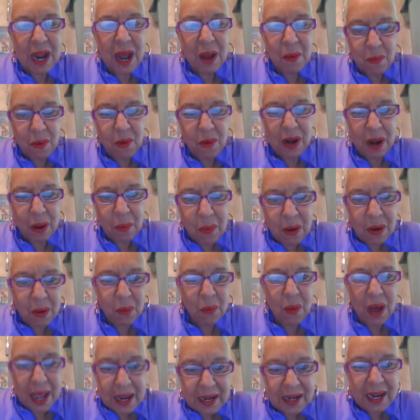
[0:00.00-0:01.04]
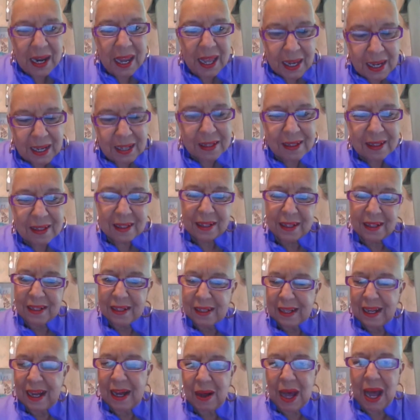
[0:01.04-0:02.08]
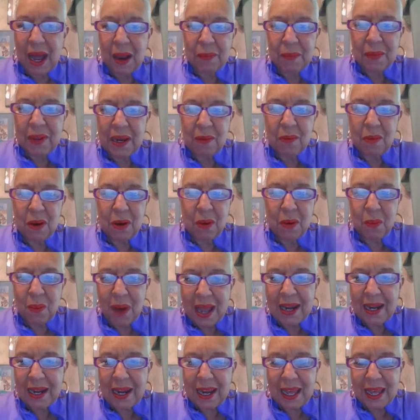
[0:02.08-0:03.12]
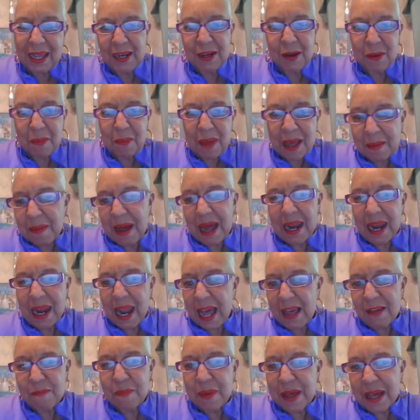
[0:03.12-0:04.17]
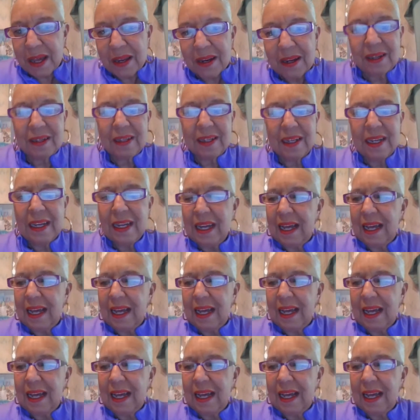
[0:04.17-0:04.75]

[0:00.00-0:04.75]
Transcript: what I want. I want a white lady. I, I really want a white lady to make my life better.